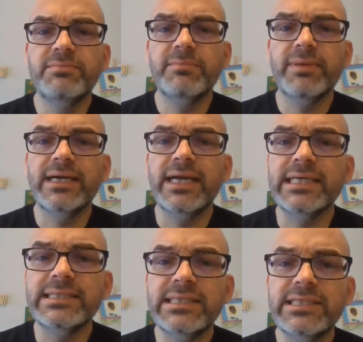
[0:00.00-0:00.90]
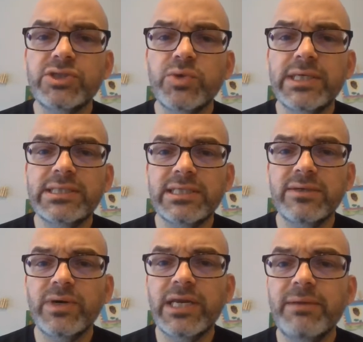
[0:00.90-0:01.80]
but by 1920,
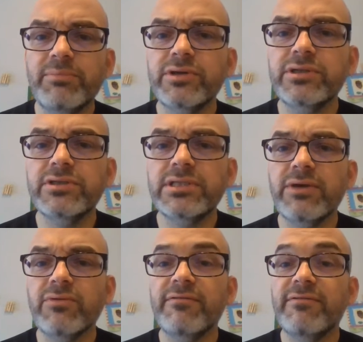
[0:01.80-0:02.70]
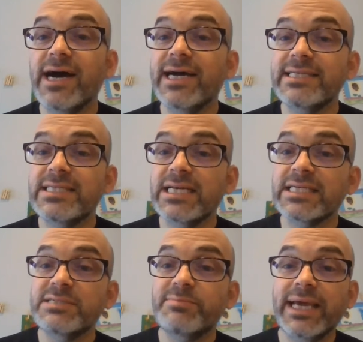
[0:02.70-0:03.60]
when he produced a revised and
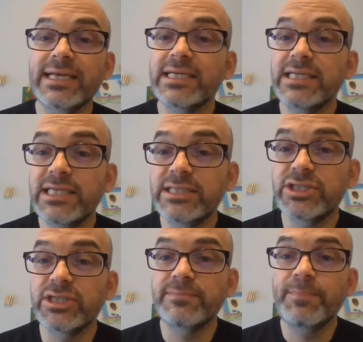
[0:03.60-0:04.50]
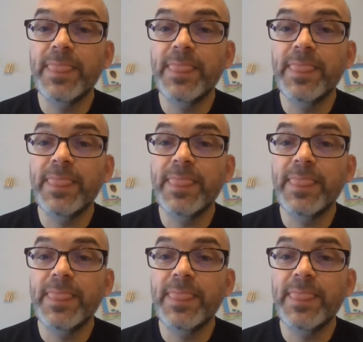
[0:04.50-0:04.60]
expanded edition,